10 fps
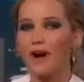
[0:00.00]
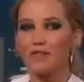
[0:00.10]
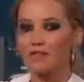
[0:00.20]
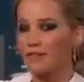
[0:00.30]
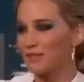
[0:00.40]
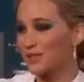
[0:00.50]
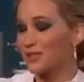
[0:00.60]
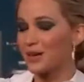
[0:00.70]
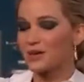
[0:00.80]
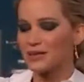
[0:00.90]
on from
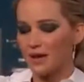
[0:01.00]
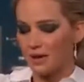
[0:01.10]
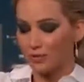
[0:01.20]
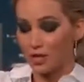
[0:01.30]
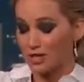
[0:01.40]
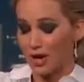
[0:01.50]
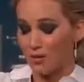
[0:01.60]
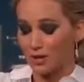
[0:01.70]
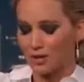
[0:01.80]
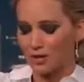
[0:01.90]
dildos, which I don't want